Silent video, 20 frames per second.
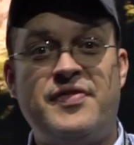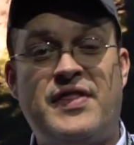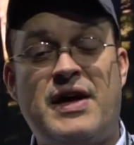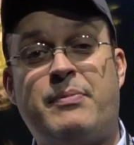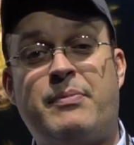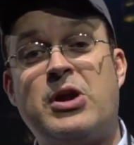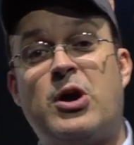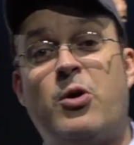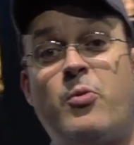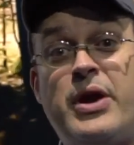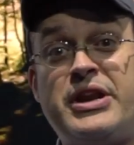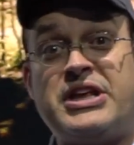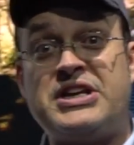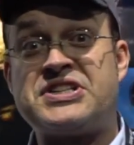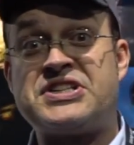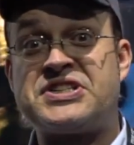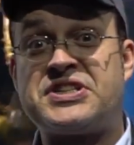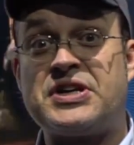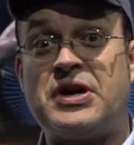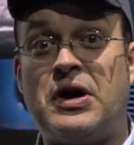that we already
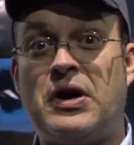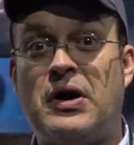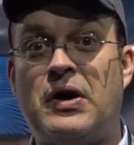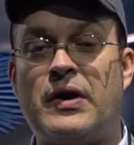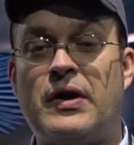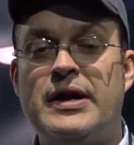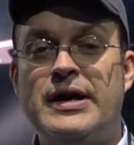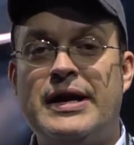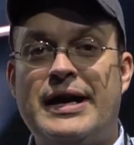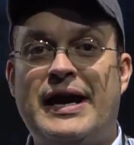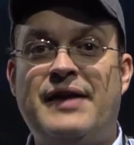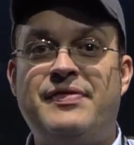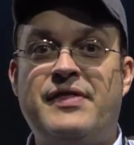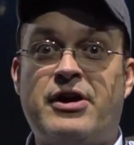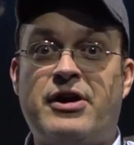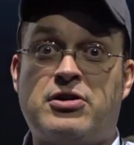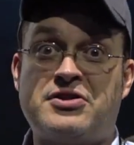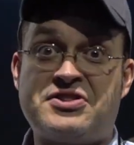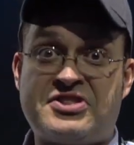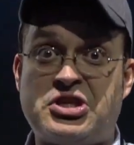saw in
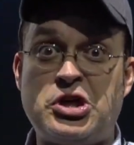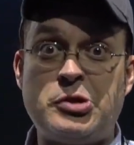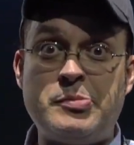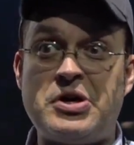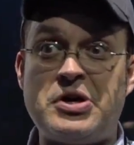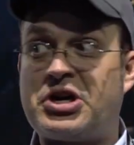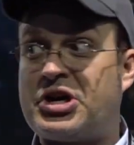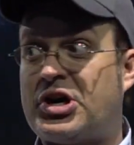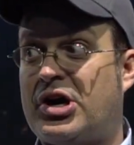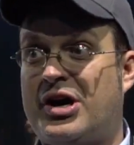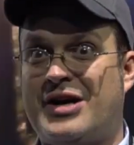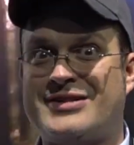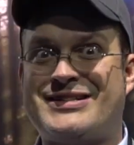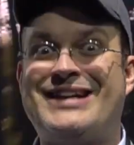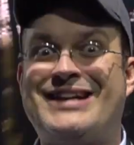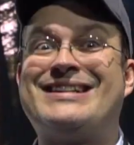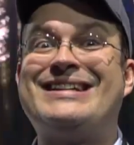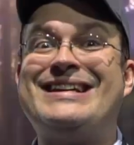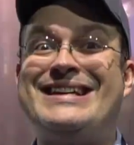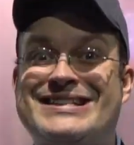their consumer cars,
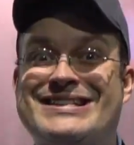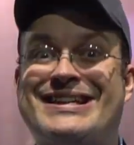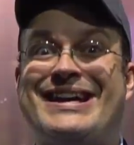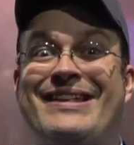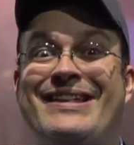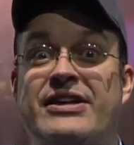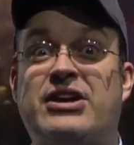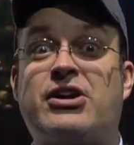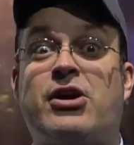at least at the